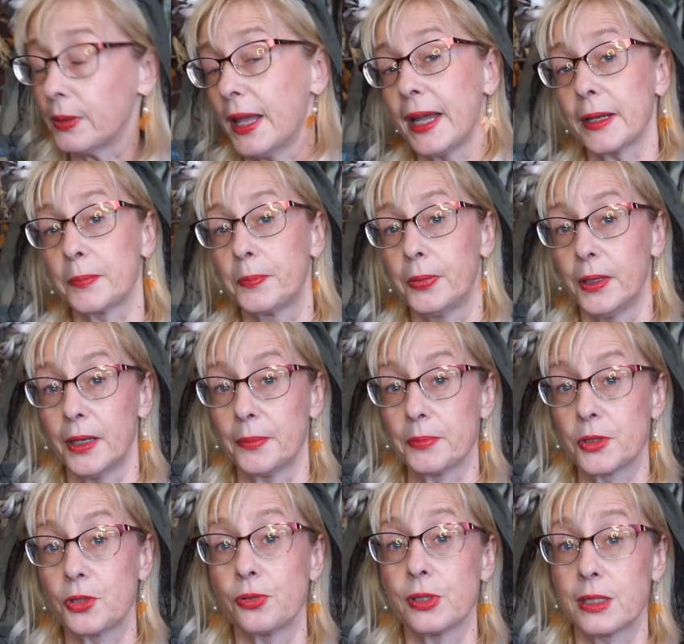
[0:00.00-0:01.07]
black plum.
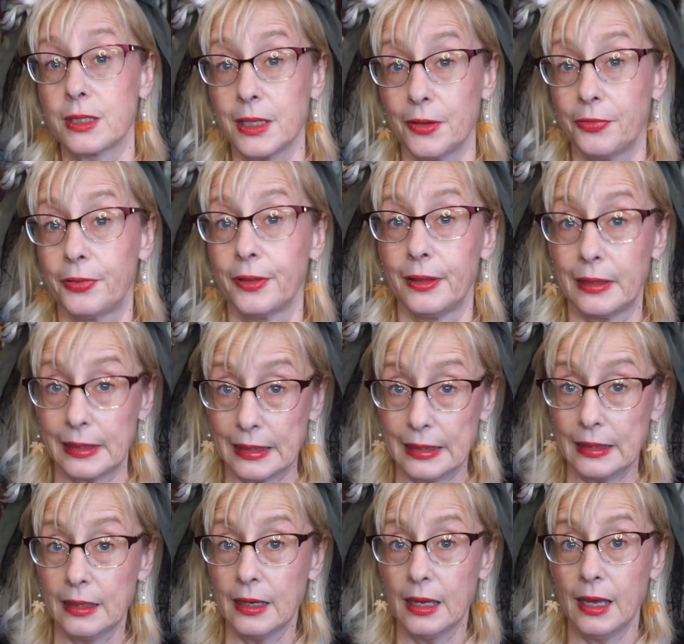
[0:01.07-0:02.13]
So it's
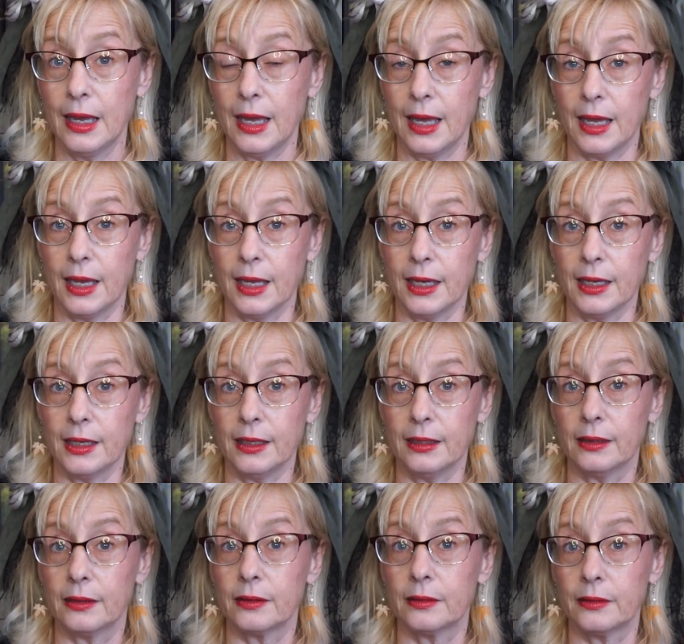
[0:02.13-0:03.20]
definitely
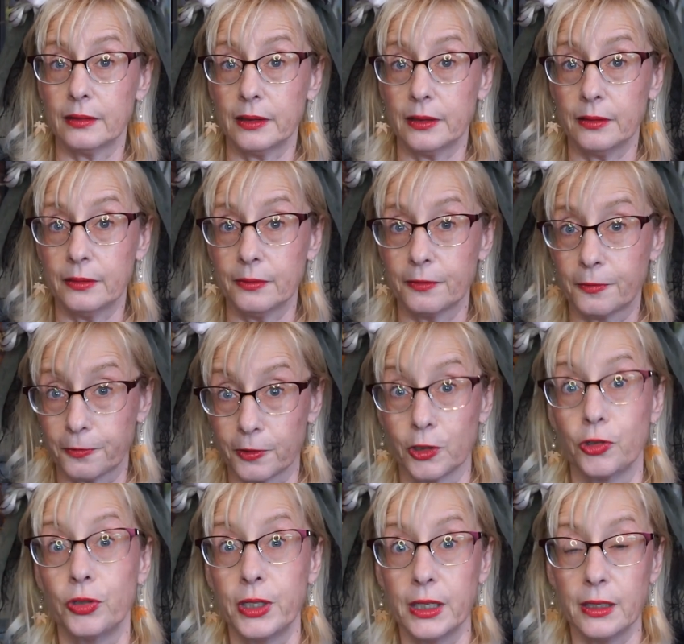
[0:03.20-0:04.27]
a
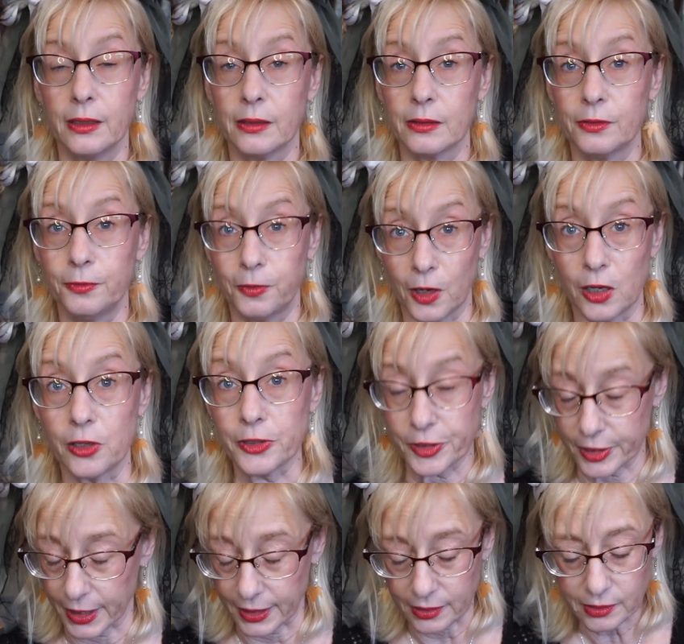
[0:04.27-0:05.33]
fruity fall
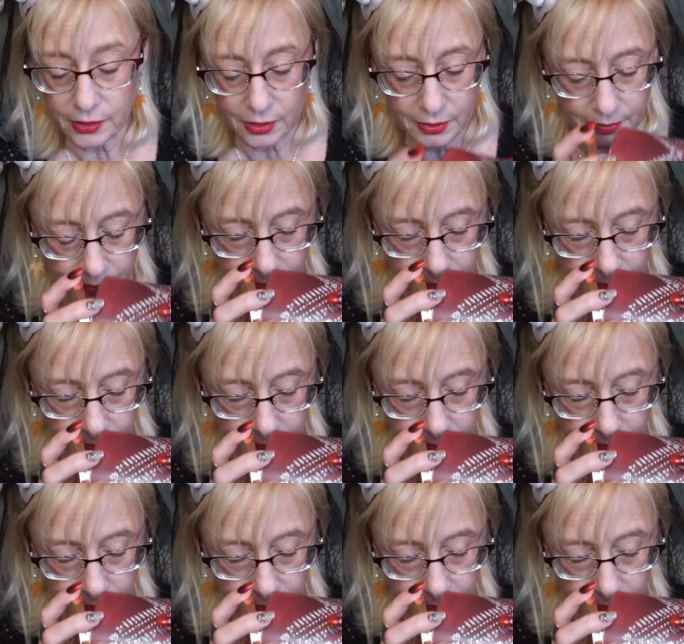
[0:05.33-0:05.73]
scent.